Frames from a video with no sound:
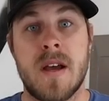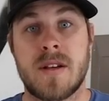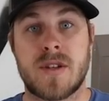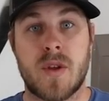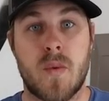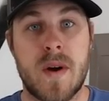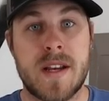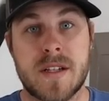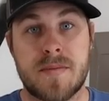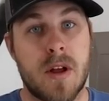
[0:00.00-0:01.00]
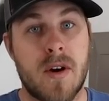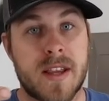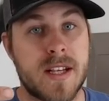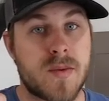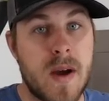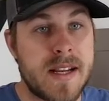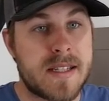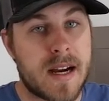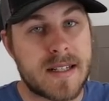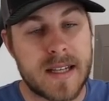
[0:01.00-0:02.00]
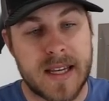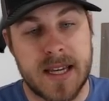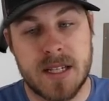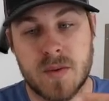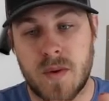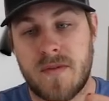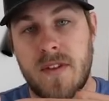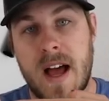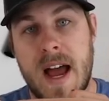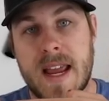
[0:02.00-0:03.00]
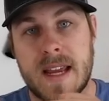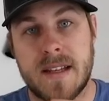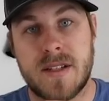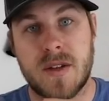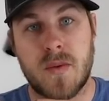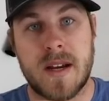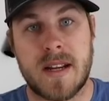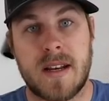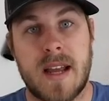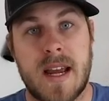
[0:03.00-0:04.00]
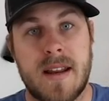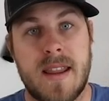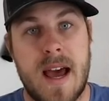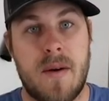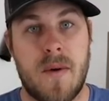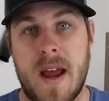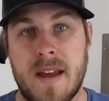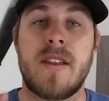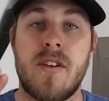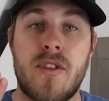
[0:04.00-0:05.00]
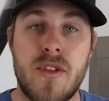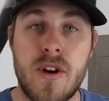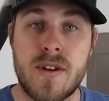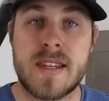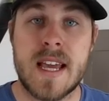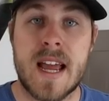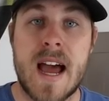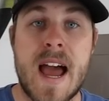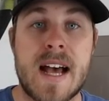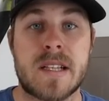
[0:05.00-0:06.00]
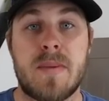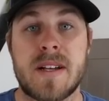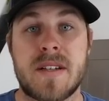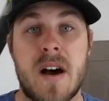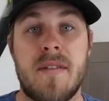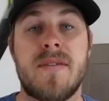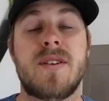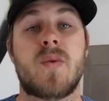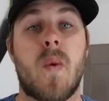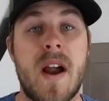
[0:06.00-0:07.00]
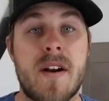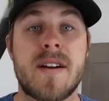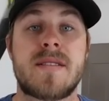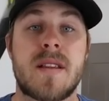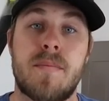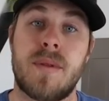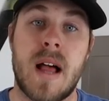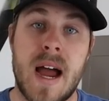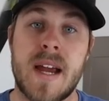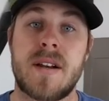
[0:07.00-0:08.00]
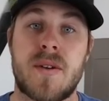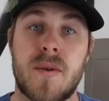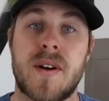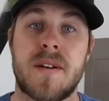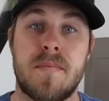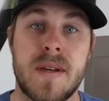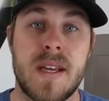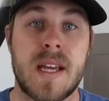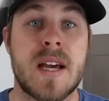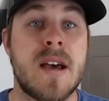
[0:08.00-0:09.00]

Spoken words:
So the wind is blowing this way, ducks and geese will fly into the wind and land that way. The third thing I ask myself is, where is the blind going to be?